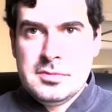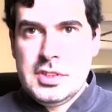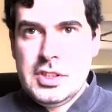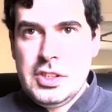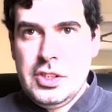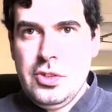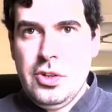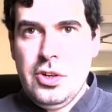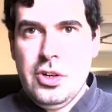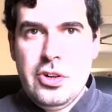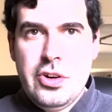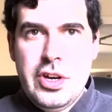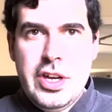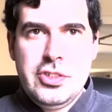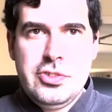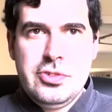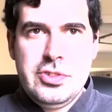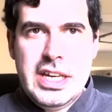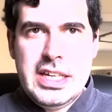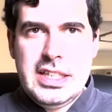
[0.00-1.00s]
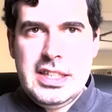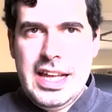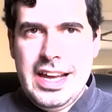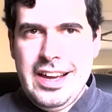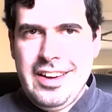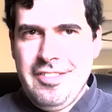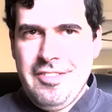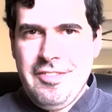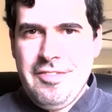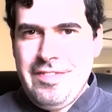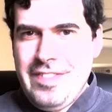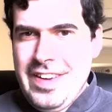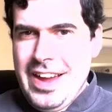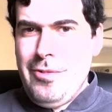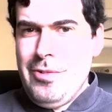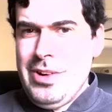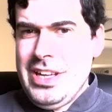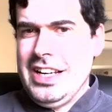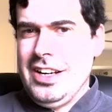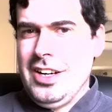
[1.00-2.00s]
you're going to get like
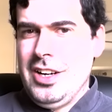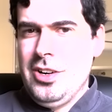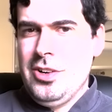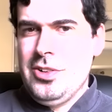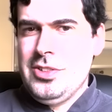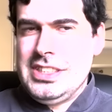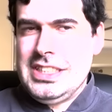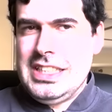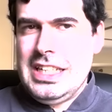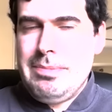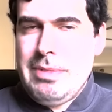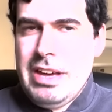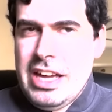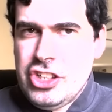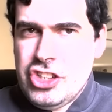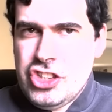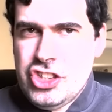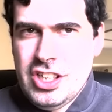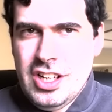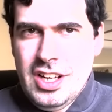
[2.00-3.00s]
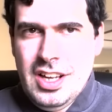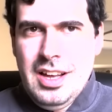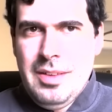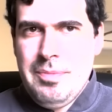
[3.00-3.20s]
very close image,